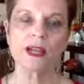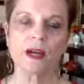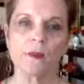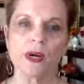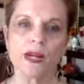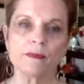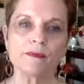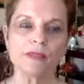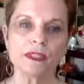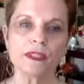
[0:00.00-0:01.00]
what I'm
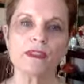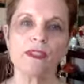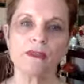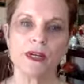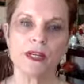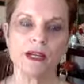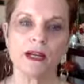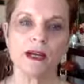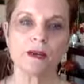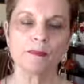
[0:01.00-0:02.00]
feeling right
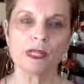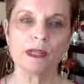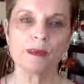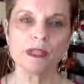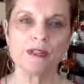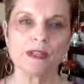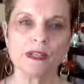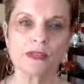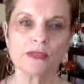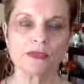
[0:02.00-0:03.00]
now, maybe a
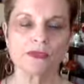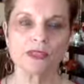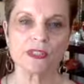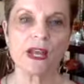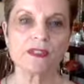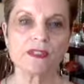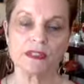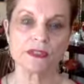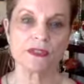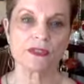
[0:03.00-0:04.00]
sense of
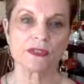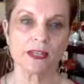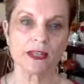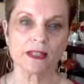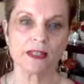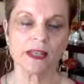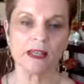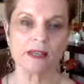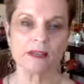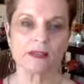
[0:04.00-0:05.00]
sadness that I
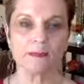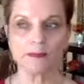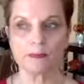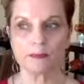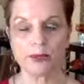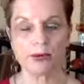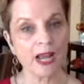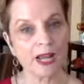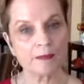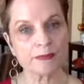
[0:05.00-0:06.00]
can't
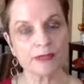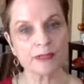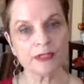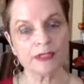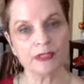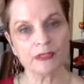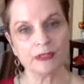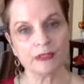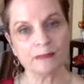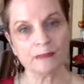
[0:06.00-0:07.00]
perhaps
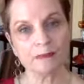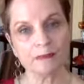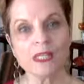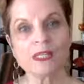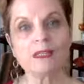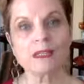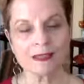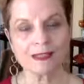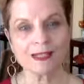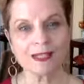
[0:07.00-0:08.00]
meet
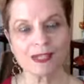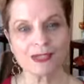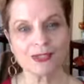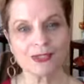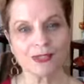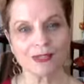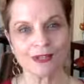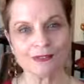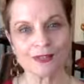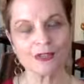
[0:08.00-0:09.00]
the needs
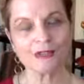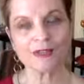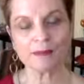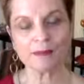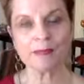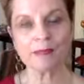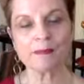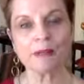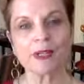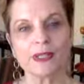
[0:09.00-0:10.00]
of this family member.